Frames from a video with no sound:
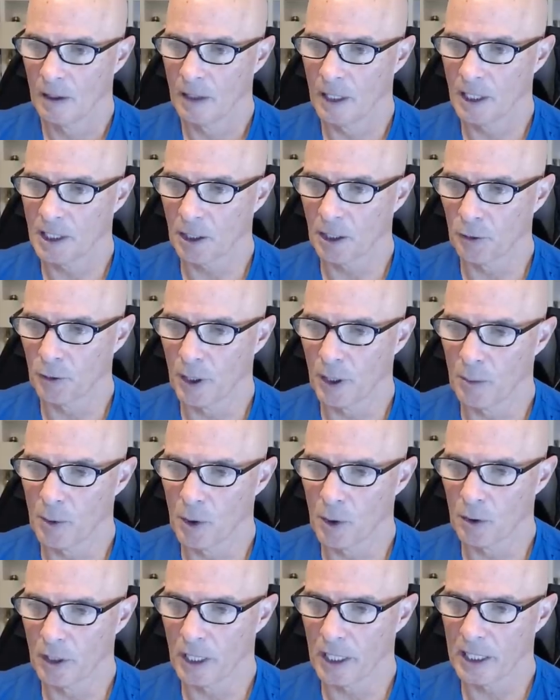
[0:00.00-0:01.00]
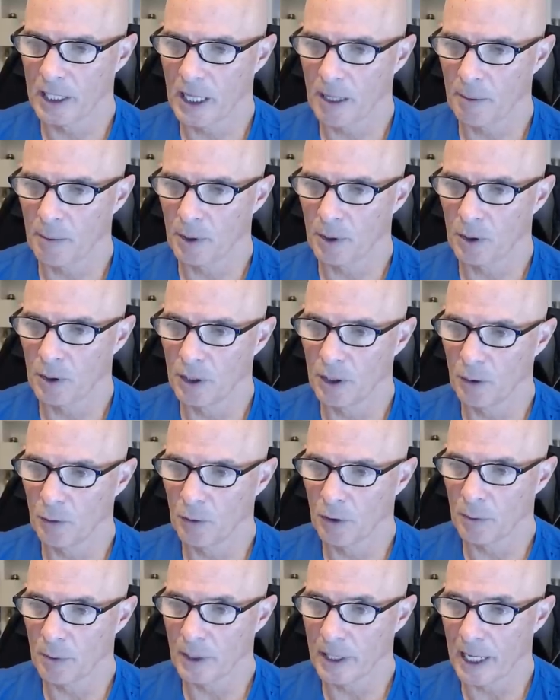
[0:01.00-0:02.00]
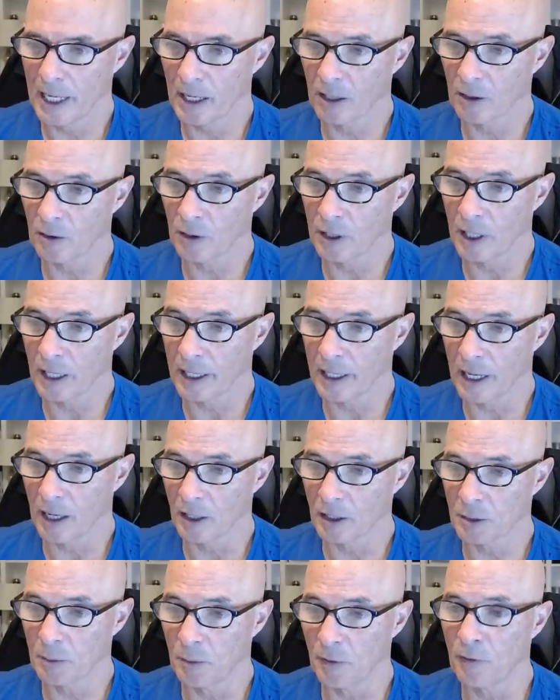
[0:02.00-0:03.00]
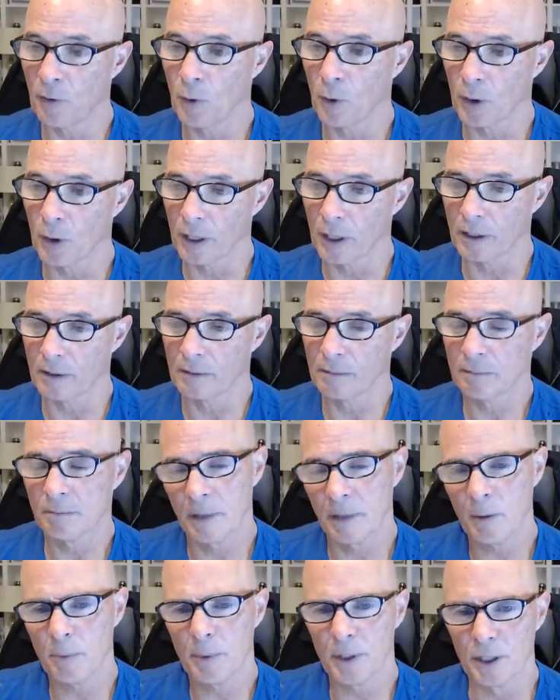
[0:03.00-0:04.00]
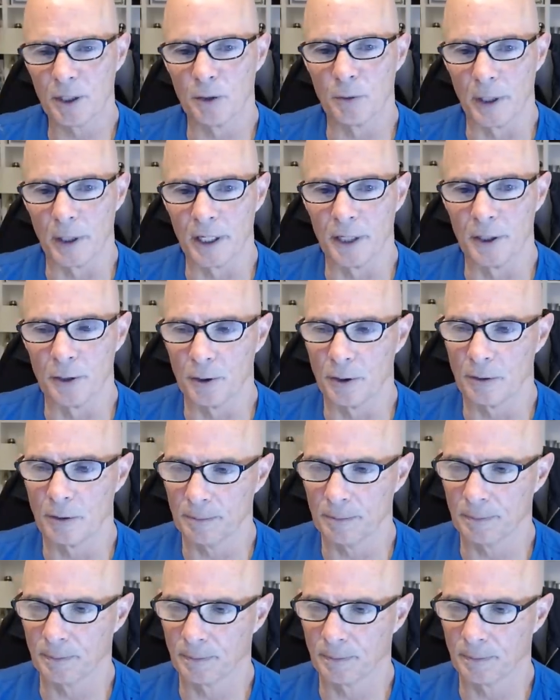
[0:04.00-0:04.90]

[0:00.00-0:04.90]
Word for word: Yes, I'd run a motor like that, but only with mechanical cutouts before it. That'd be a good way to do it.